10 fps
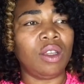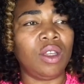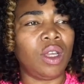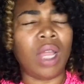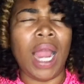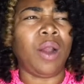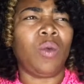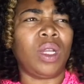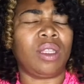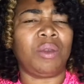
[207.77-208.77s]
I don't
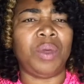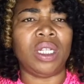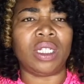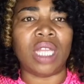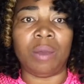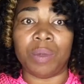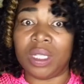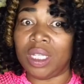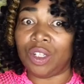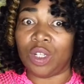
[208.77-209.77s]
want to be in the same
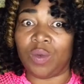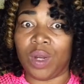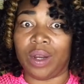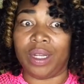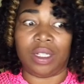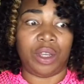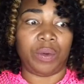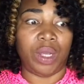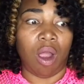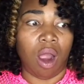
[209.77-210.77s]
position, whereas here we
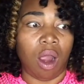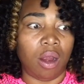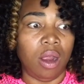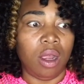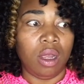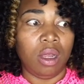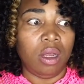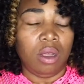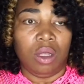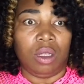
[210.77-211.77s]
are
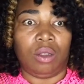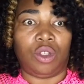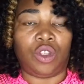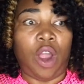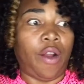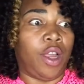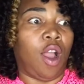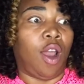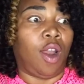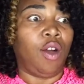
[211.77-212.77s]
starting
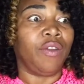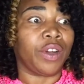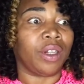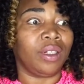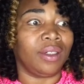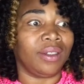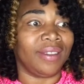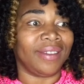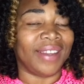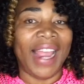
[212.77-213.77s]
all over,
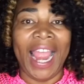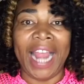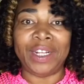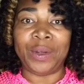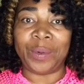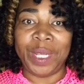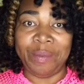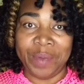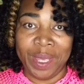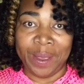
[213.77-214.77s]
had to
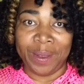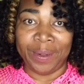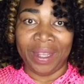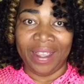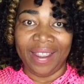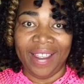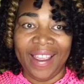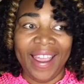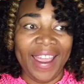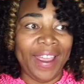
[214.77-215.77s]
rebuild,
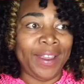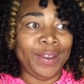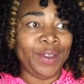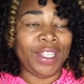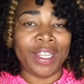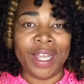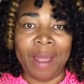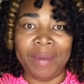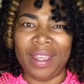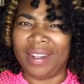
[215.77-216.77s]
and you get to come
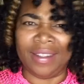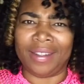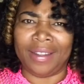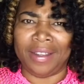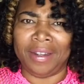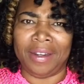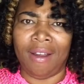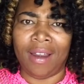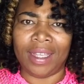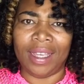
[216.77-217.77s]
in and steal it all
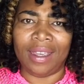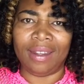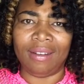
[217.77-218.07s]
again.